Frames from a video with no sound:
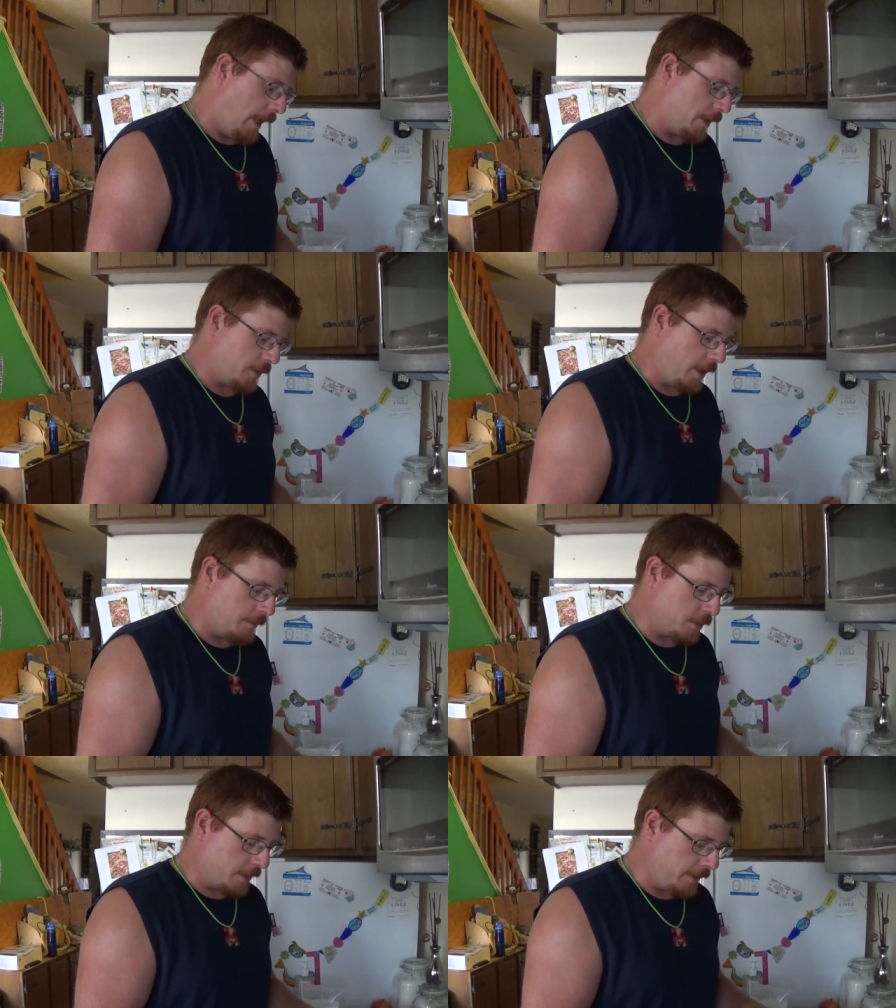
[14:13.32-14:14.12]
actually
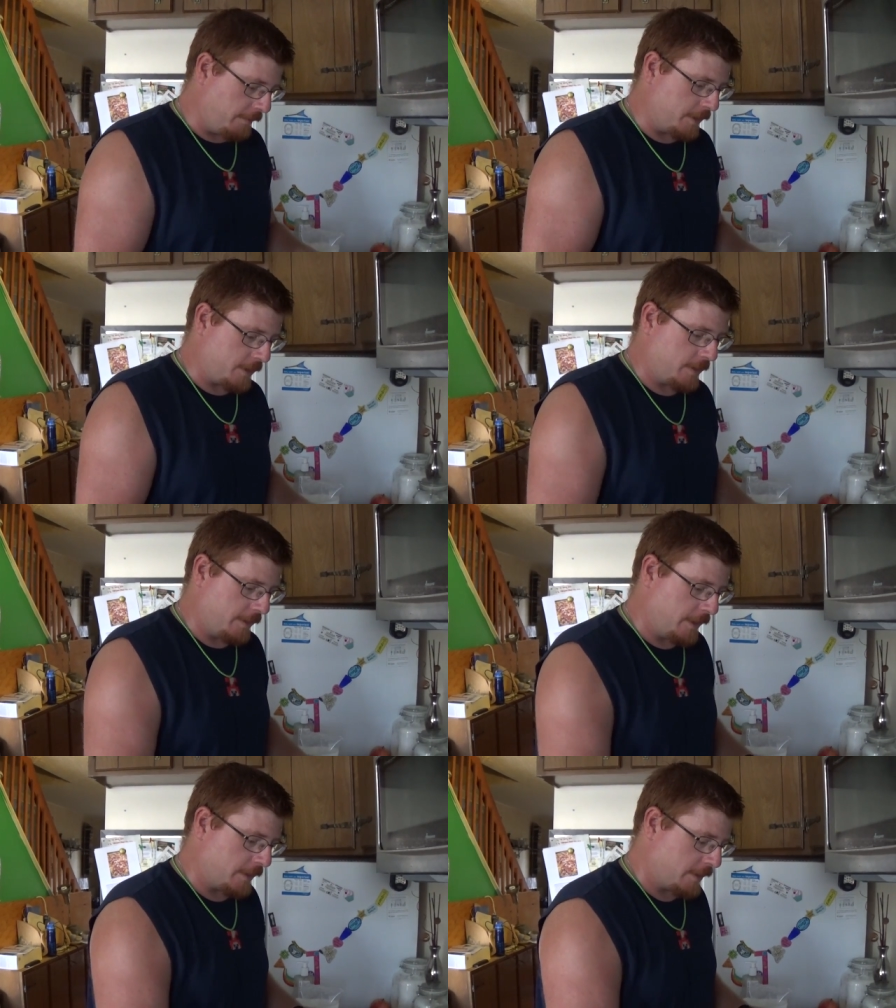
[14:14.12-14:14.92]
I'm just going to leave
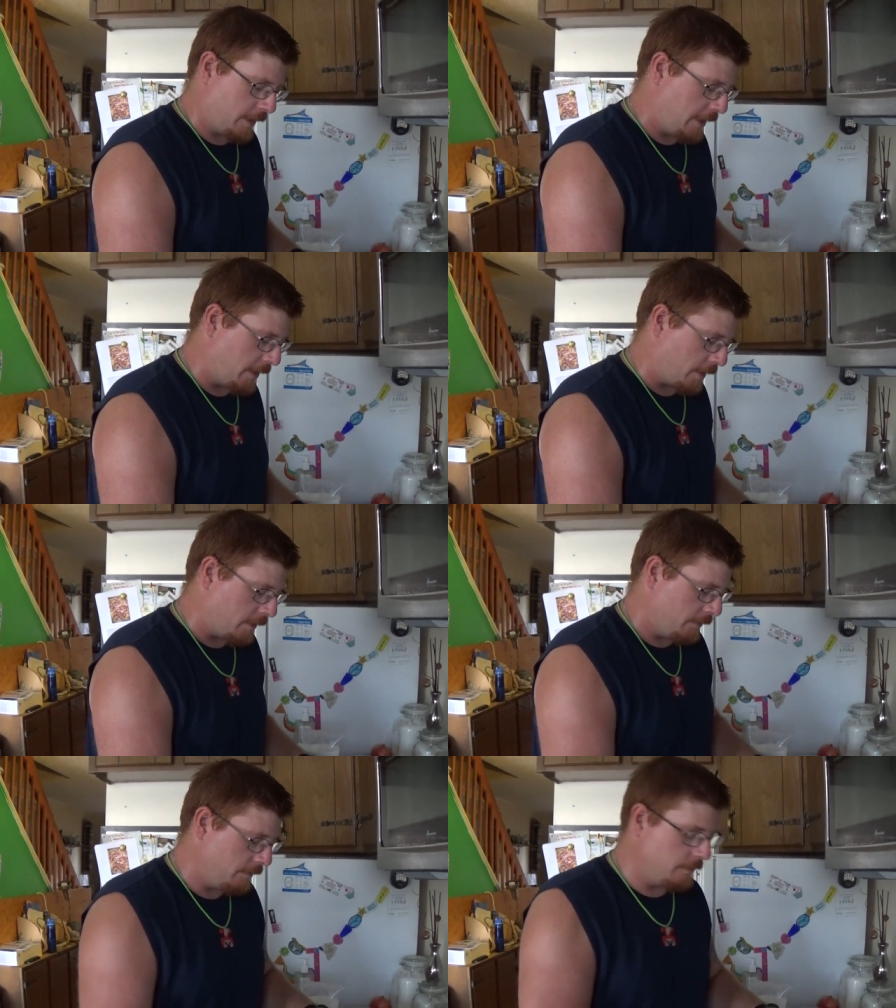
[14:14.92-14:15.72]
this
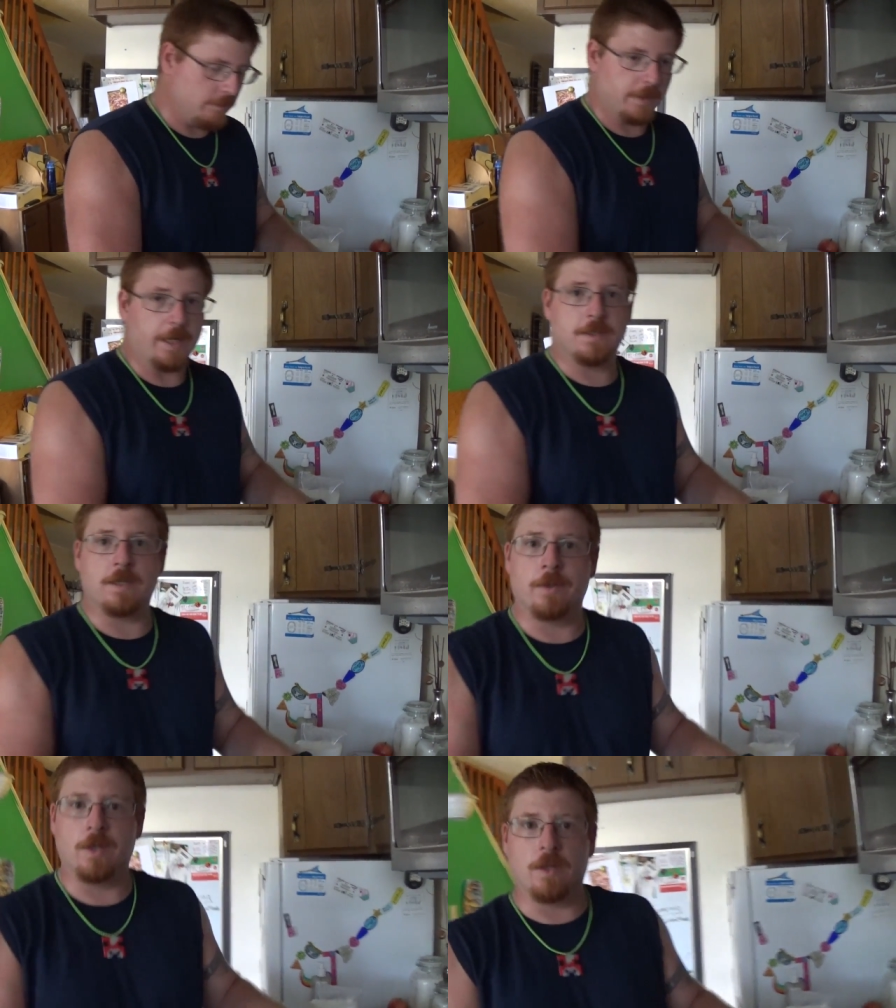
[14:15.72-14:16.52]
here, let it
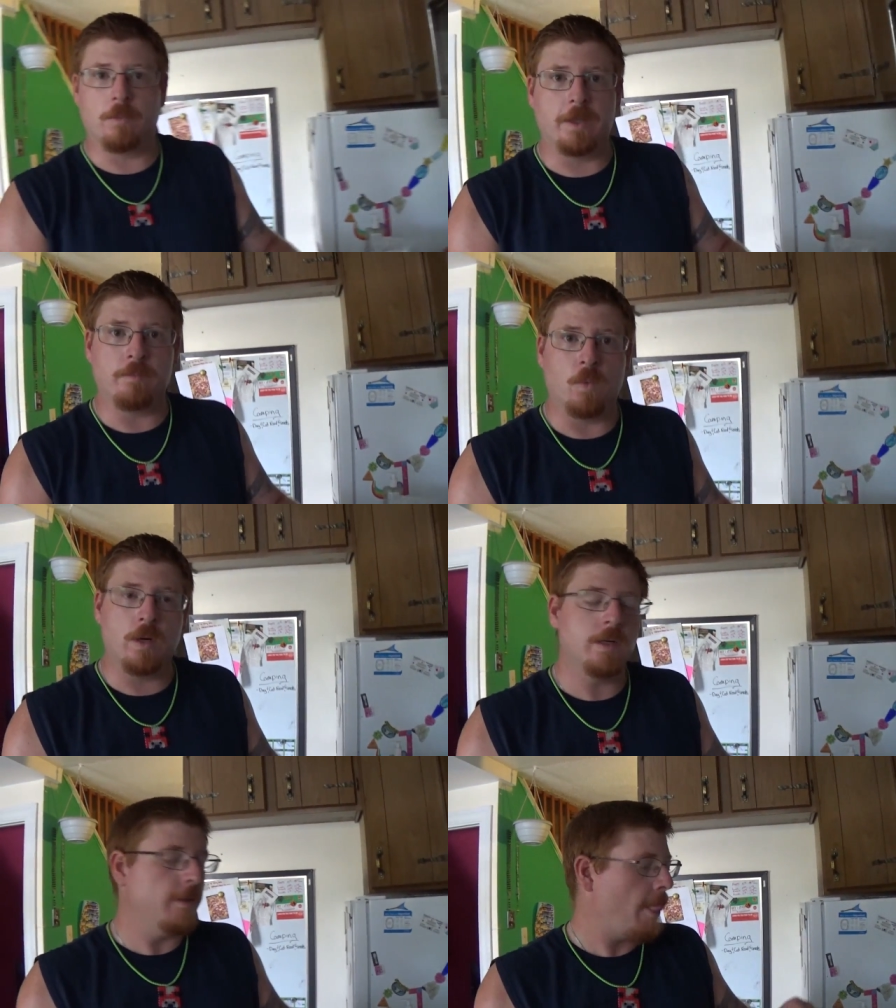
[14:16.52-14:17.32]
simmer a little bit
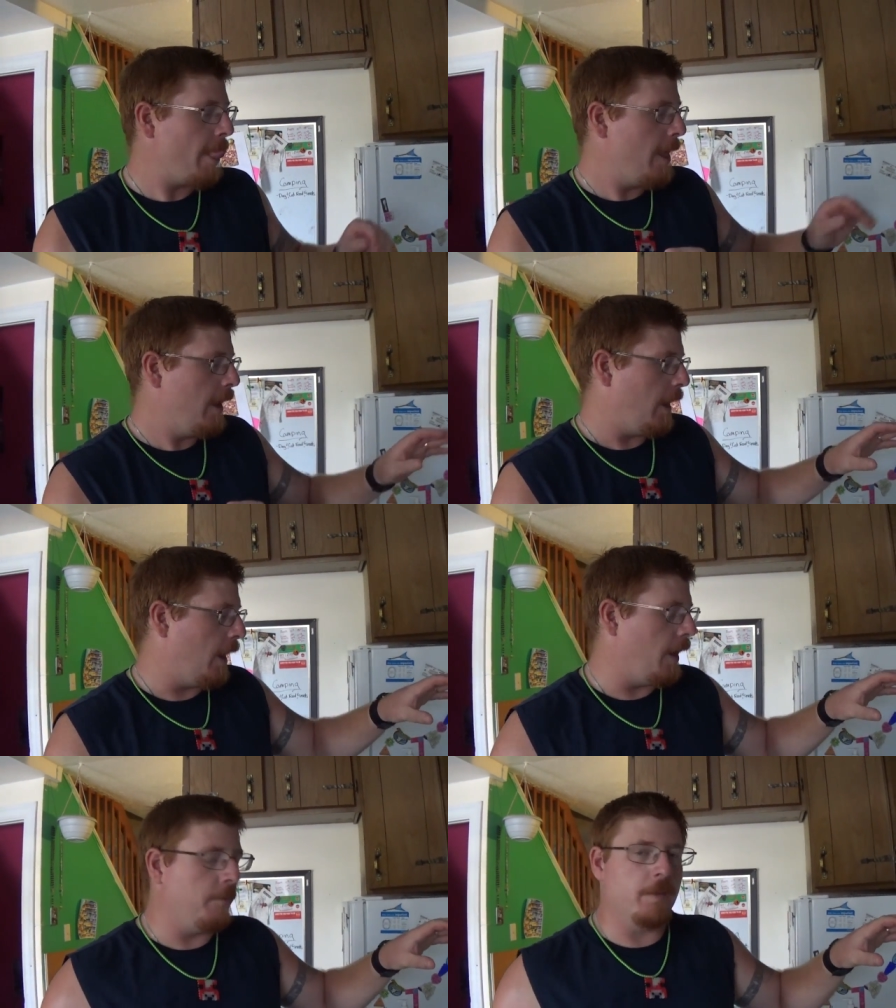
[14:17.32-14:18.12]
more,
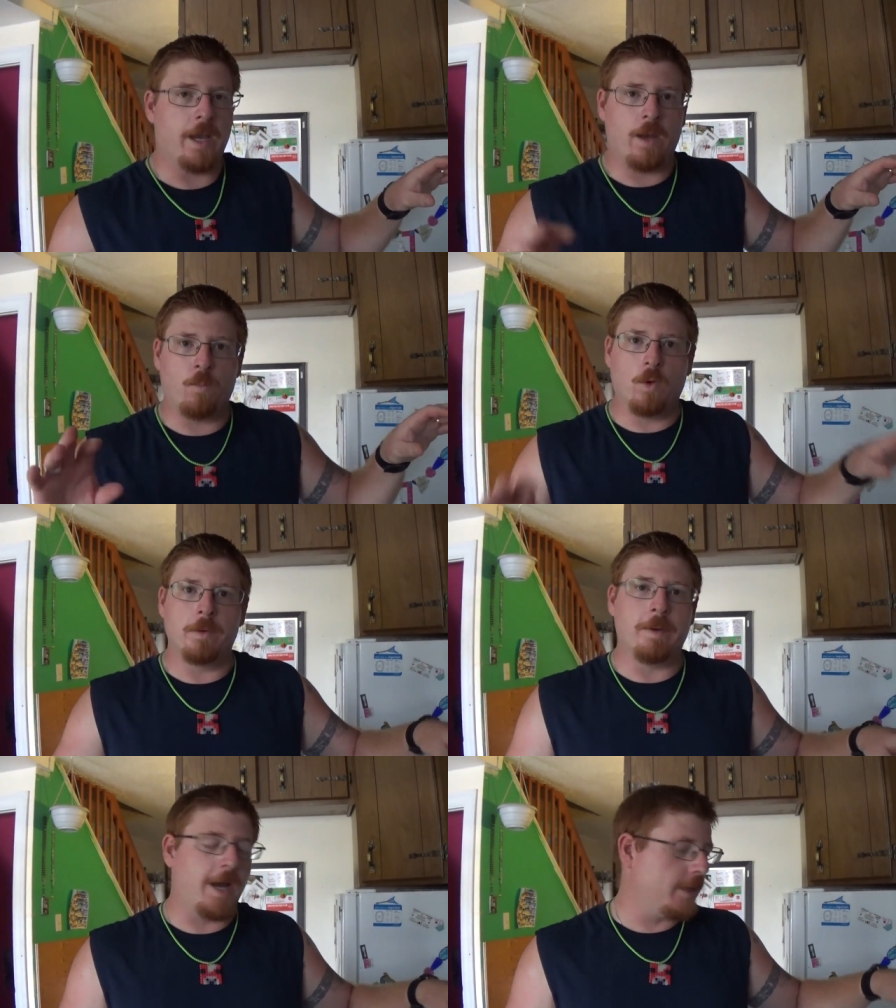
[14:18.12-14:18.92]
and we'll
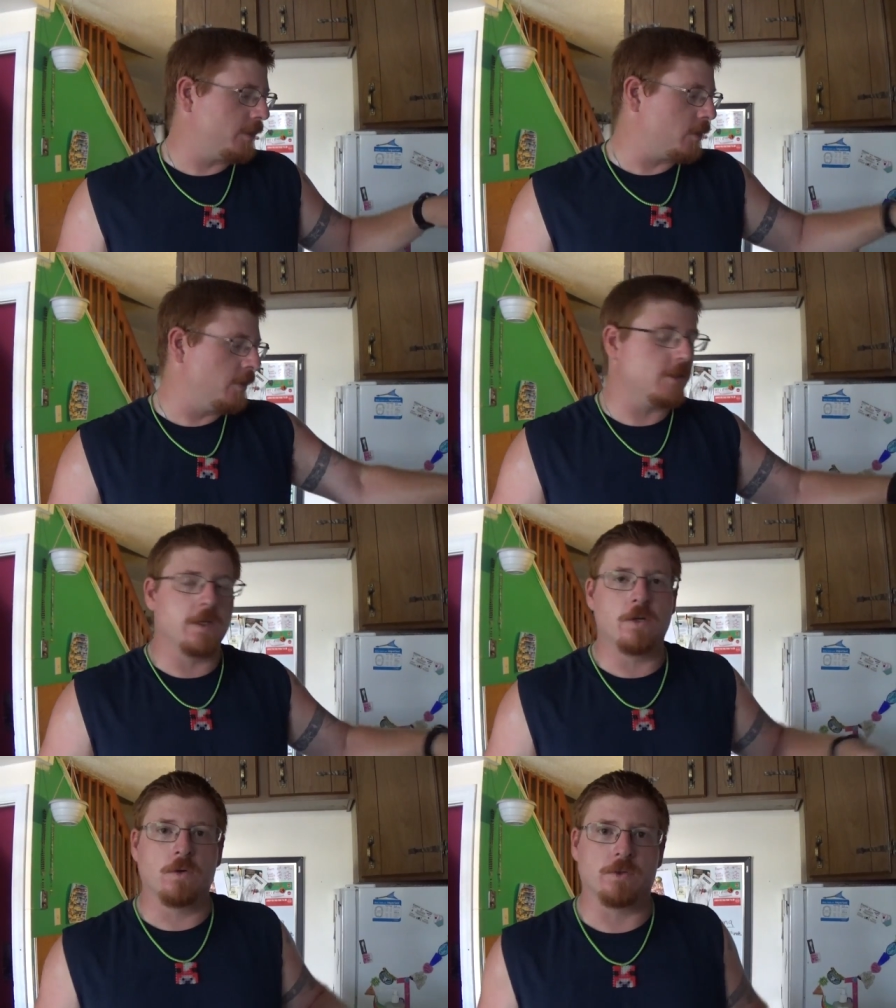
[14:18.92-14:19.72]
be back as soon as
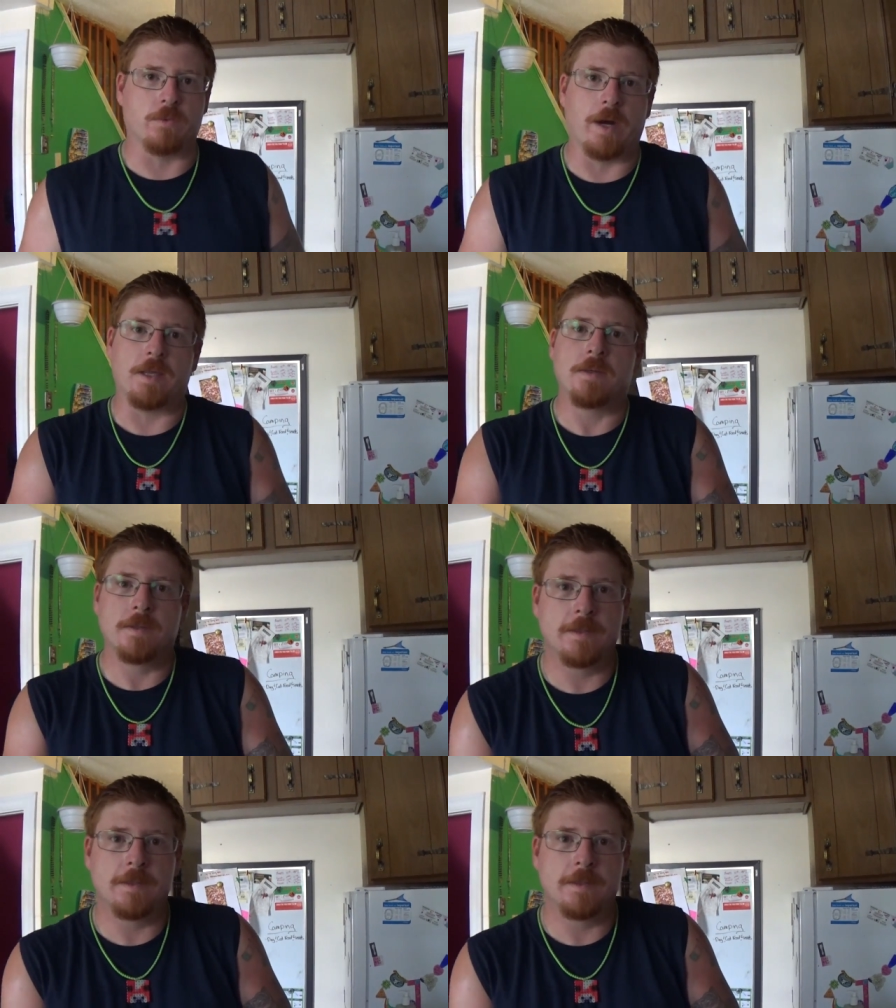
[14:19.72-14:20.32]
the noodles are ready.